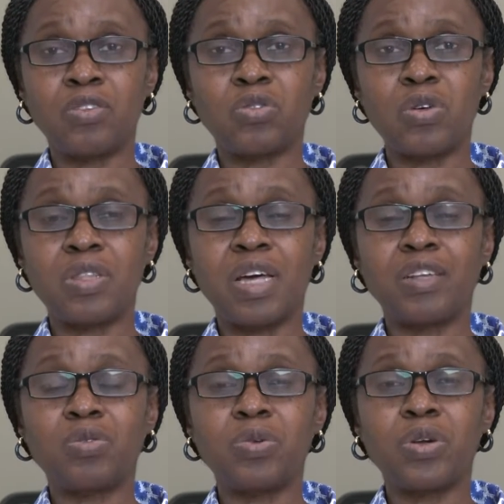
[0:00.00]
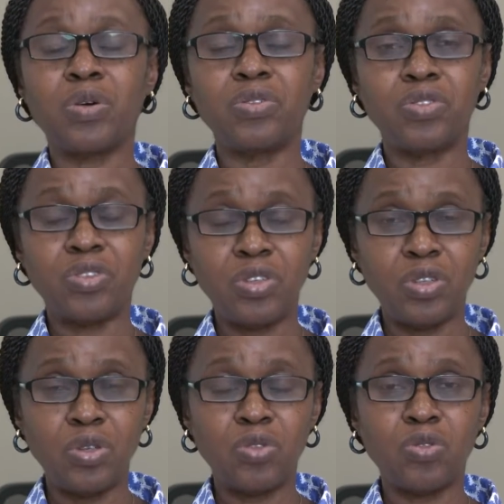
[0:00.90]
so that we
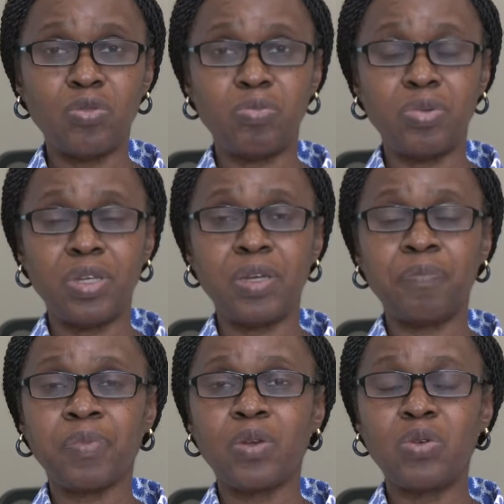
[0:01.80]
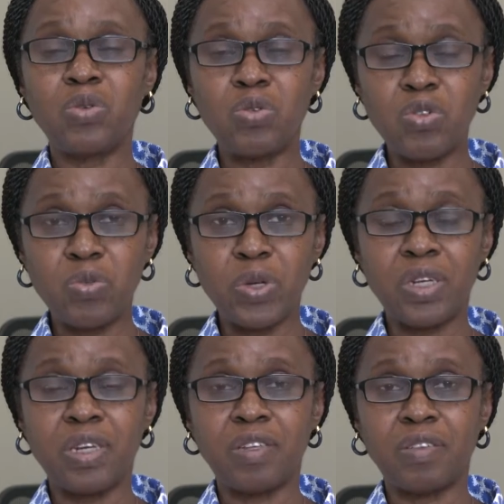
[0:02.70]
continue to be good
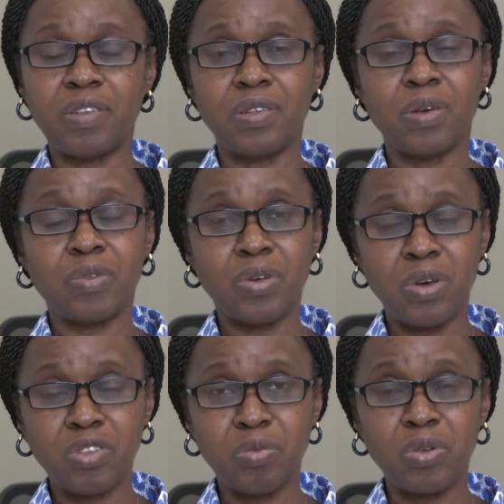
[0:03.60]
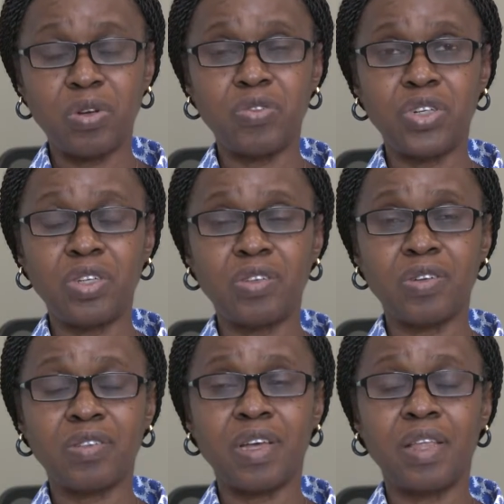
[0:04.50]
witnesses of the gospel of
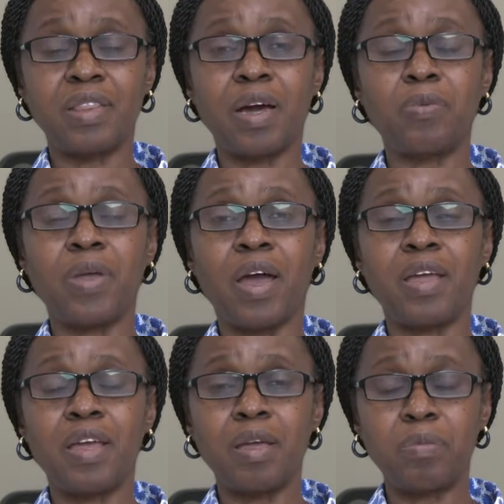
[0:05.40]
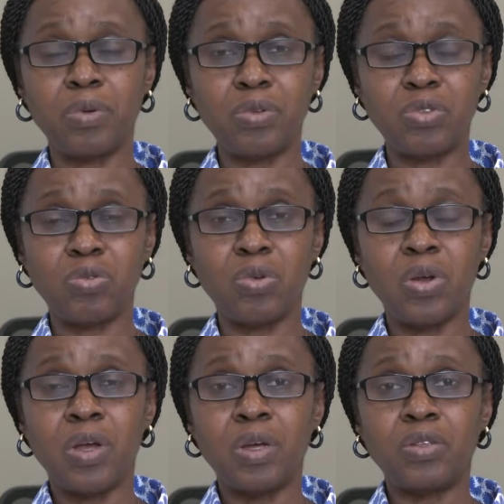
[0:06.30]
Jesus, and that we are able
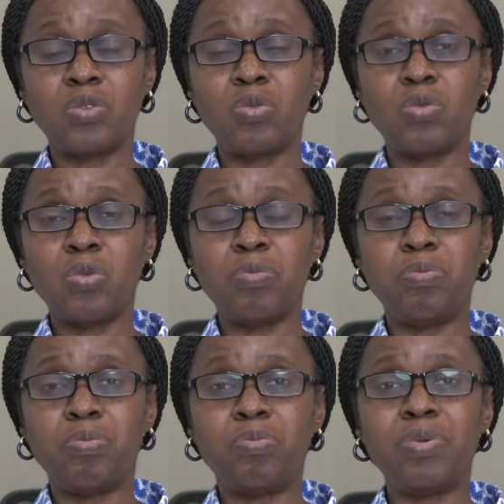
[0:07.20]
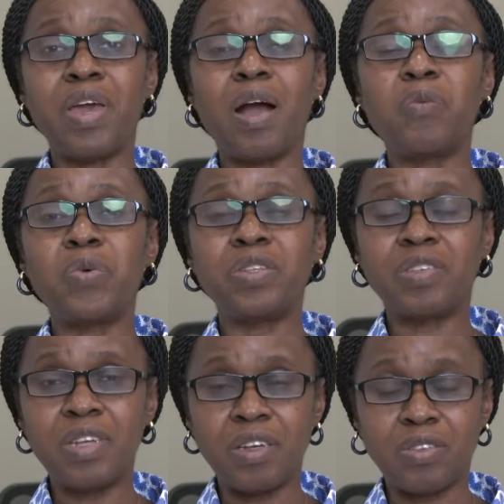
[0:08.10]
to bear
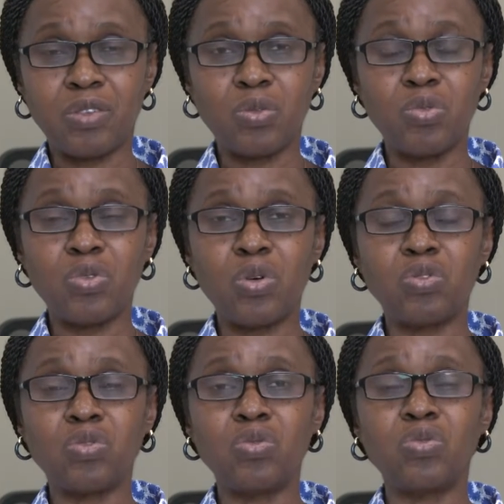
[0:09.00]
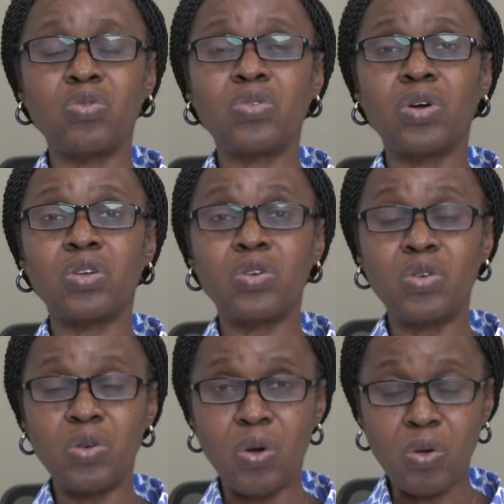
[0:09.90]
witness to those who do not
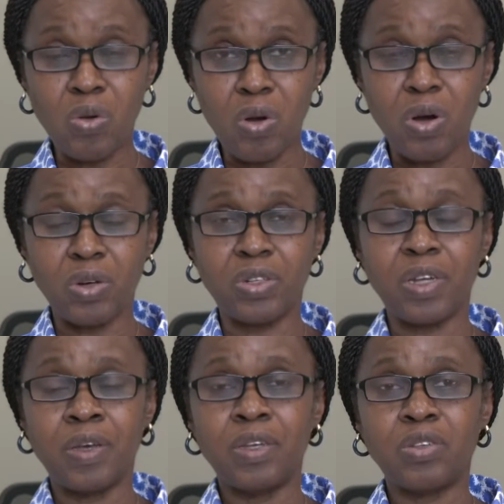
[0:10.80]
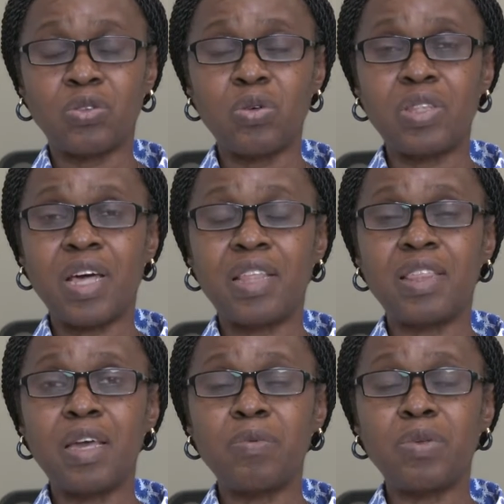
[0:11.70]
know God, so
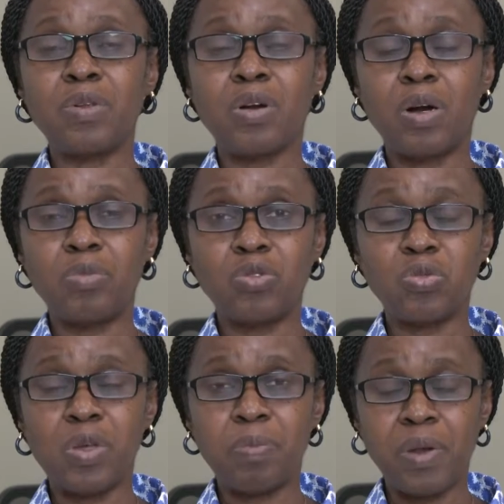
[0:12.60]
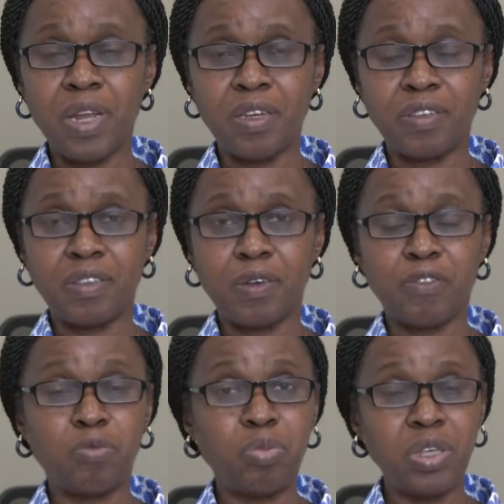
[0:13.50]
that they will come to a place
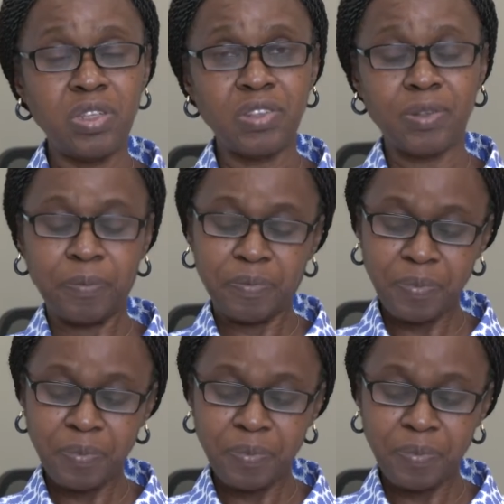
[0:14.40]
of peace